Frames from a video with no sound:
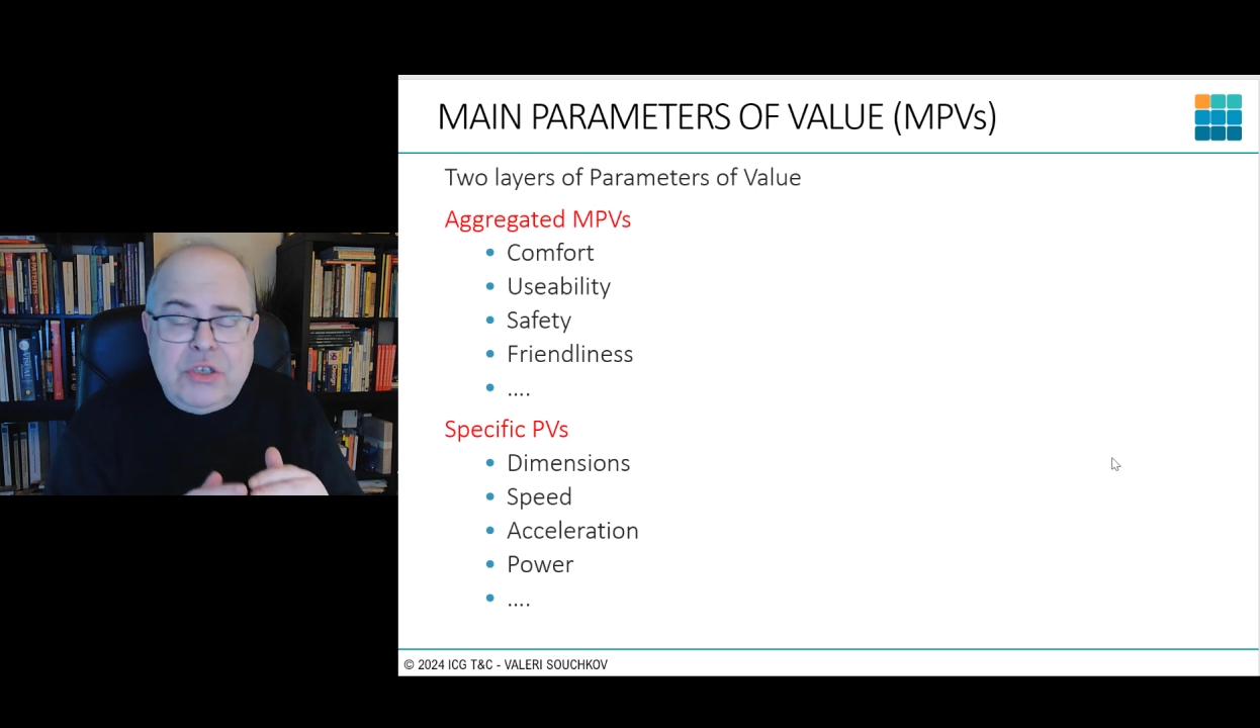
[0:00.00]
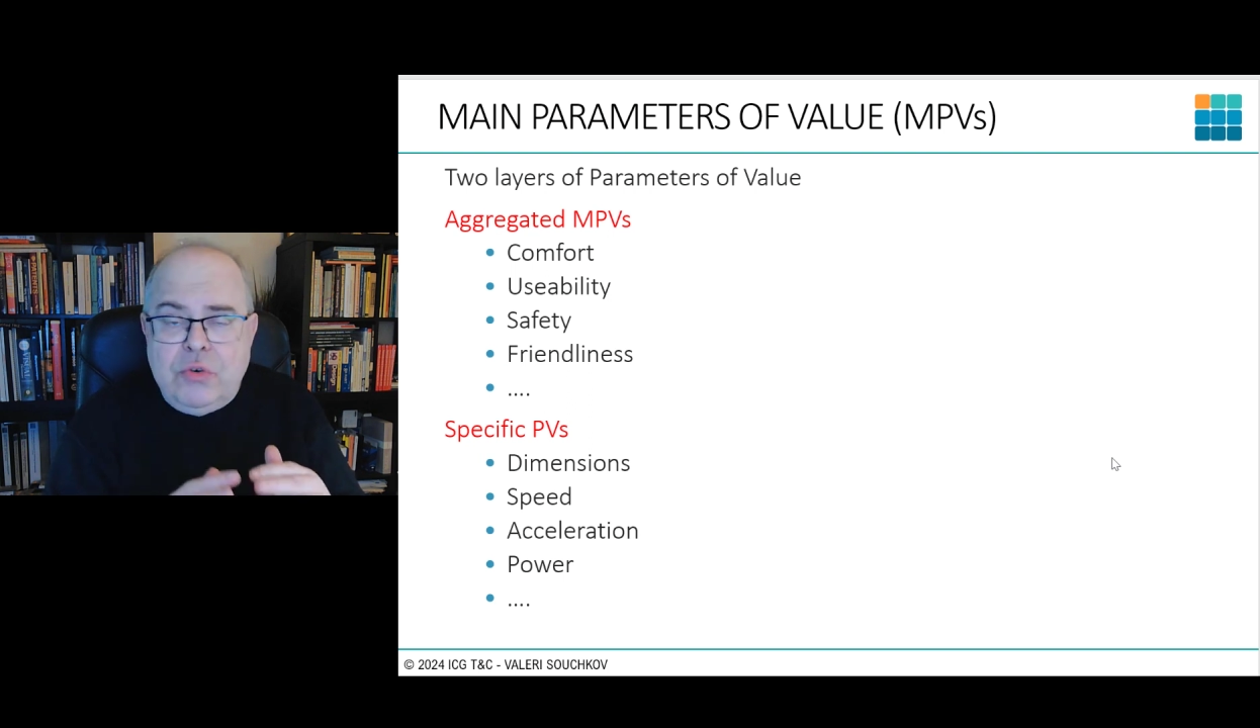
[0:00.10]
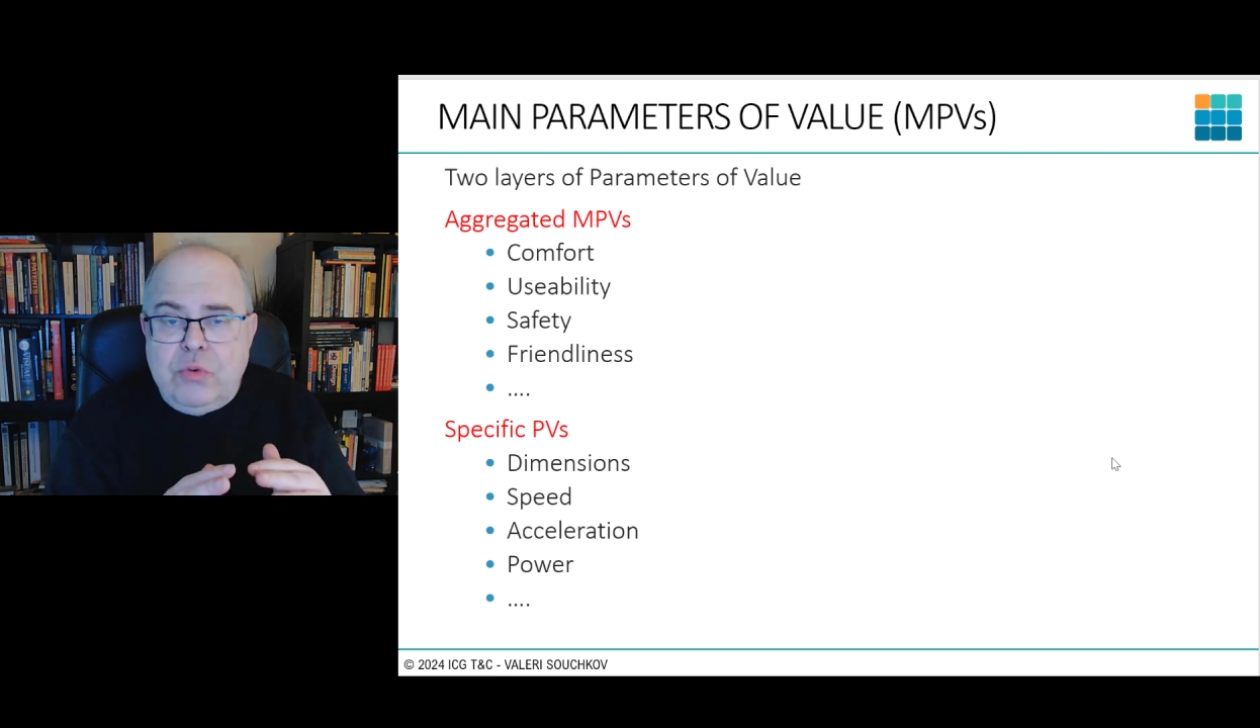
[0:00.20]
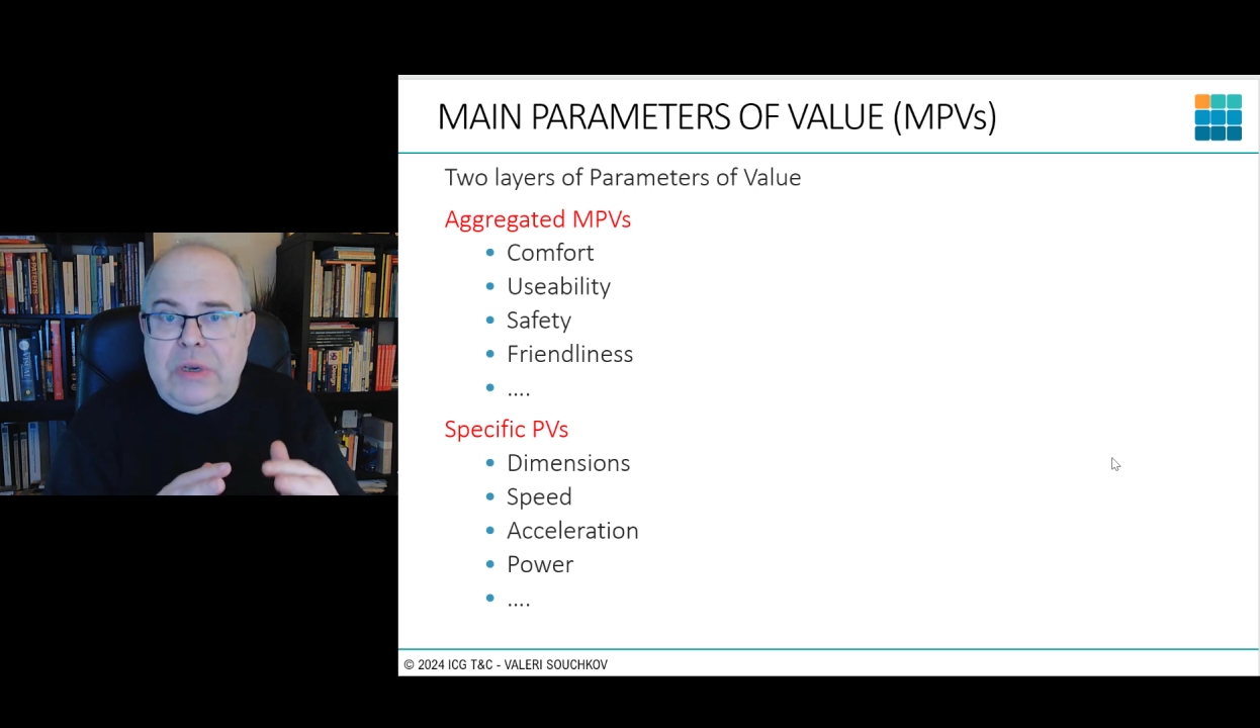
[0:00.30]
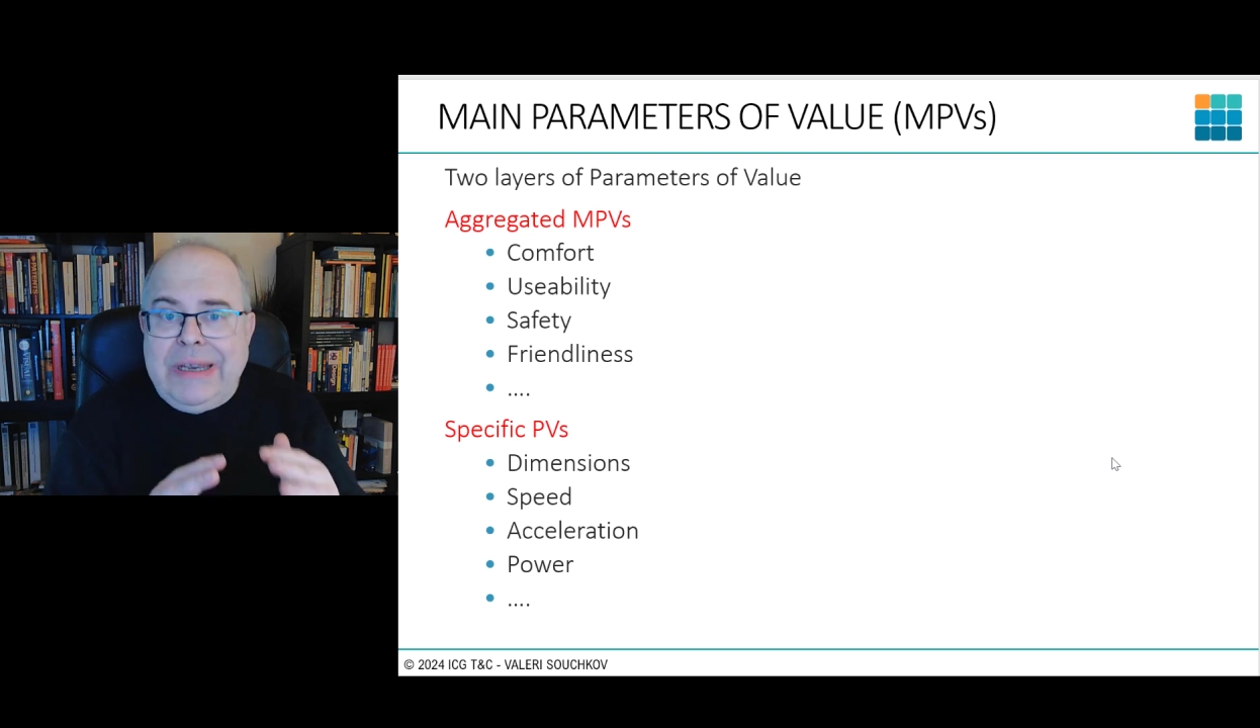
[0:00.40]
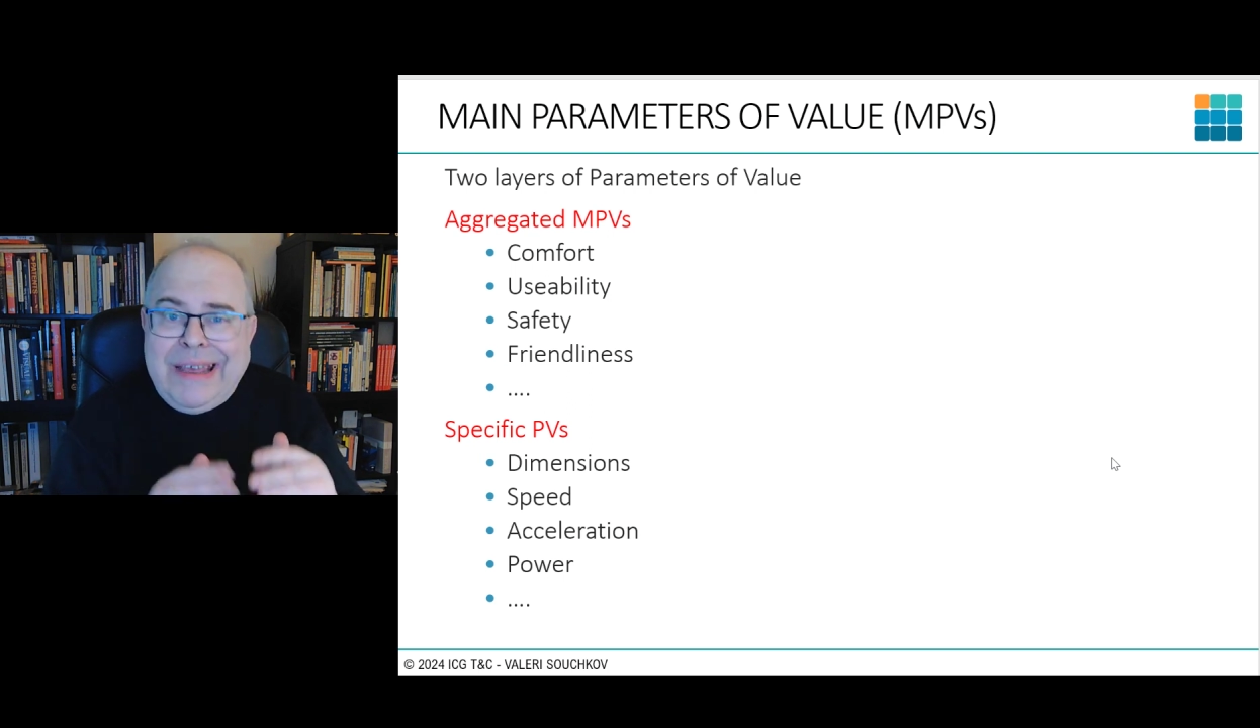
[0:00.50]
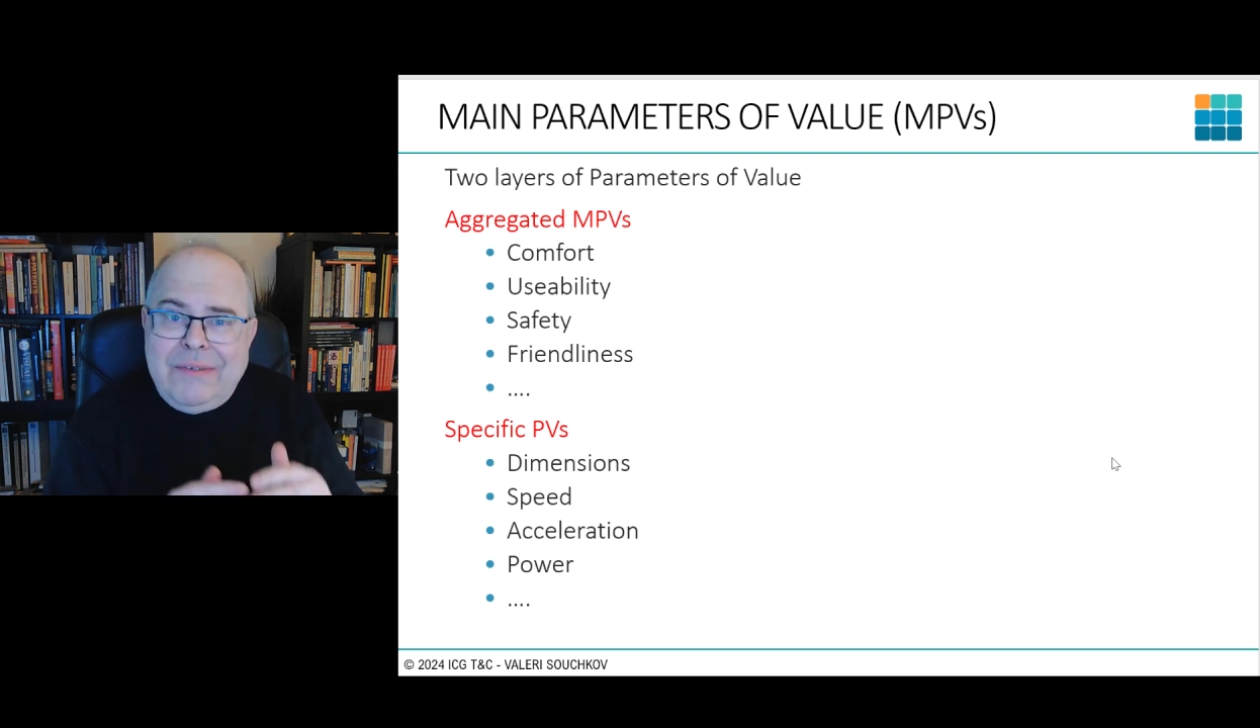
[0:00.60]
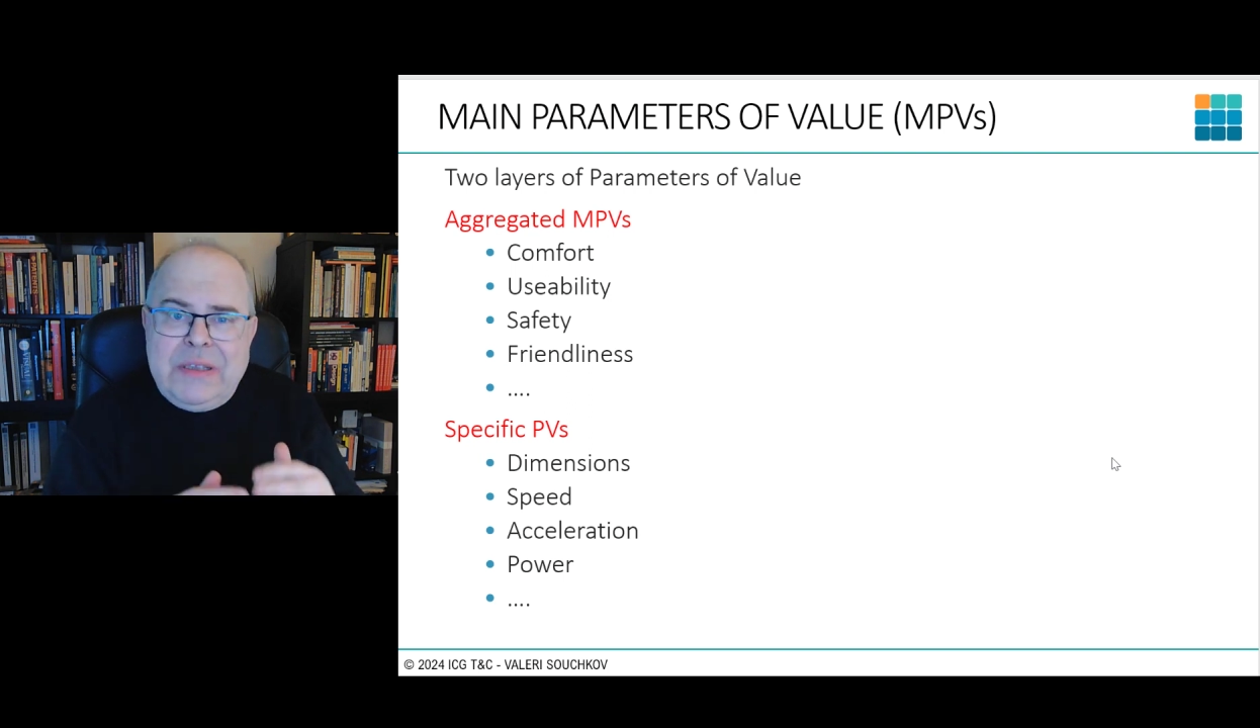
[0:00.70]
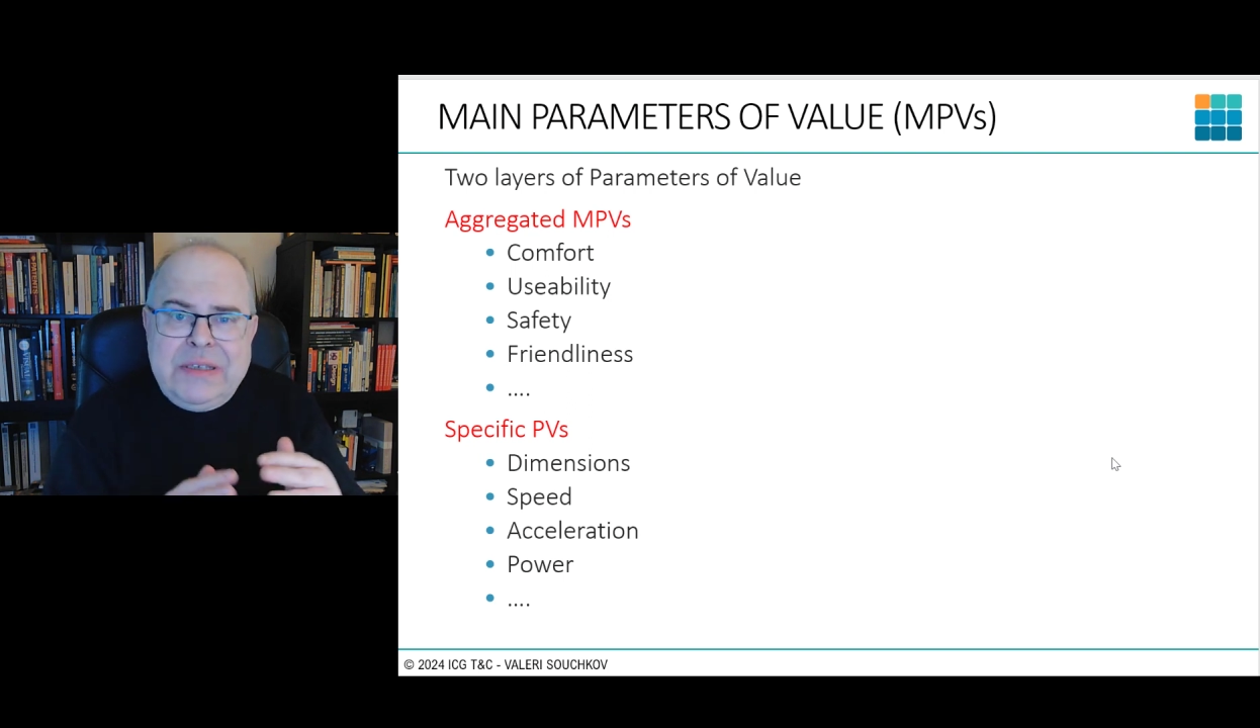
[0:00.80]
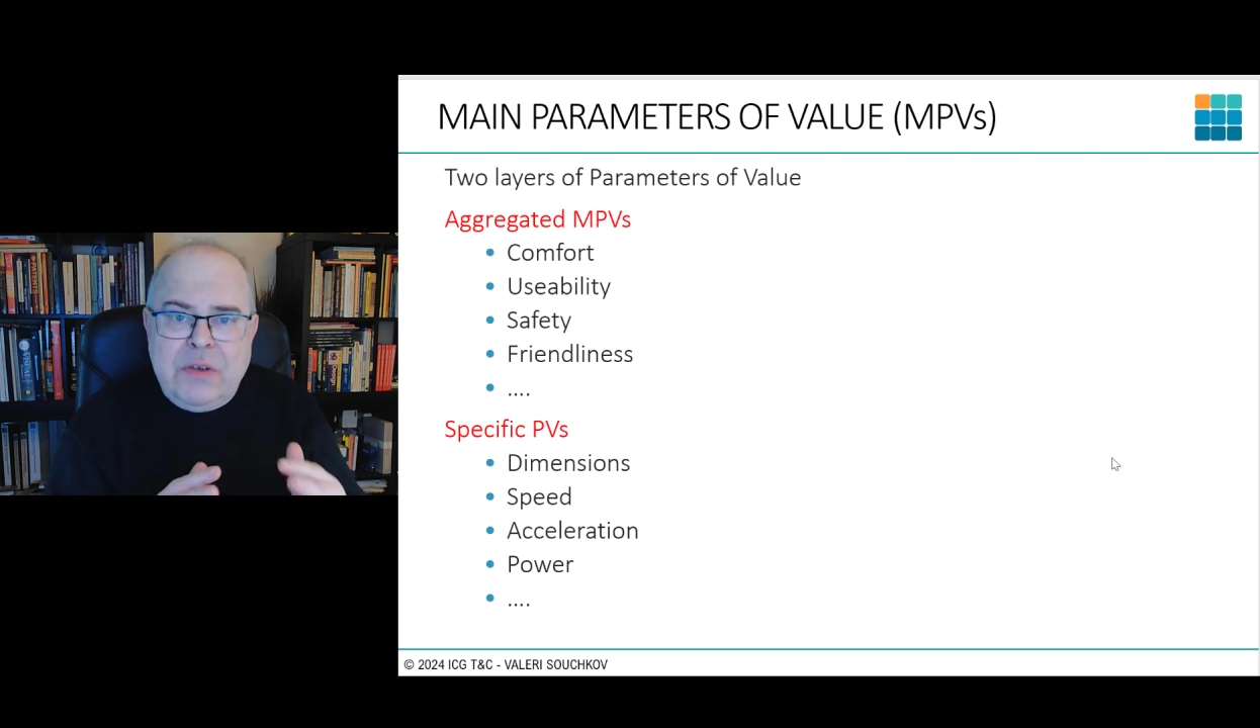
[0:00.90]
two
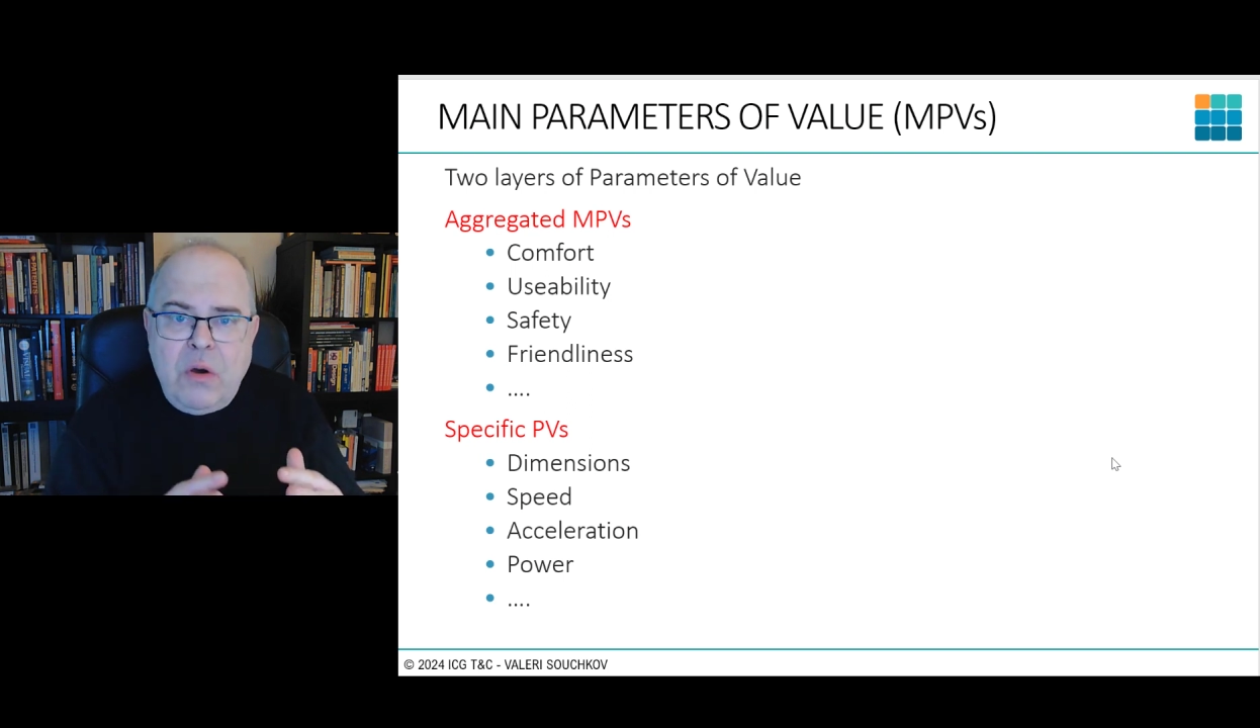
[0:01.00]
levels